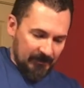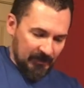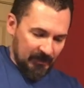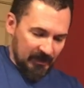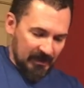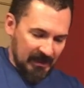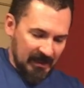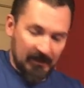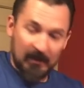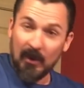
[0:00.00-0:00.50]

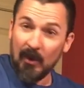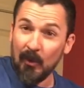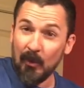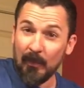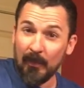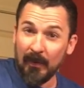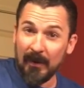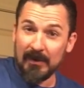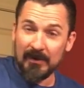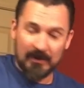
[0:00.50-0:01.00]
Okay, I'm going to hold
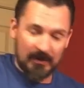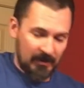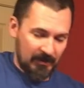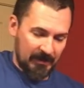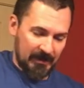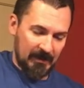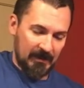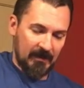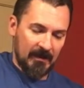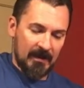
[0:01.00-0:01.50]
pressure on
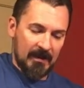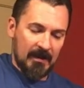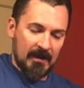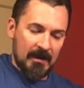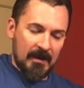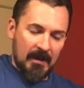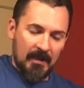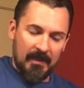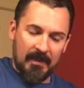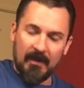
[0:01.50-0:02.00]
there.
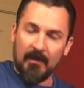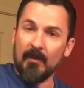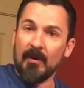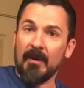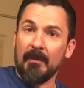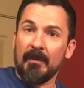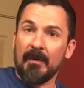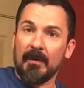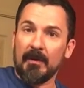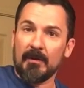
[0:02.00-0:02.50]
Then what I'm
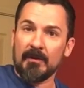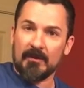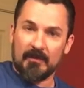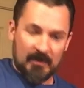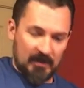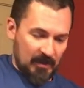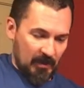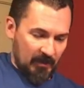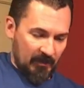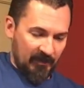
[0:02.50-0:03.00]
going to do is I'm going to
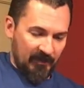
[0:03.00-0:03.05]
start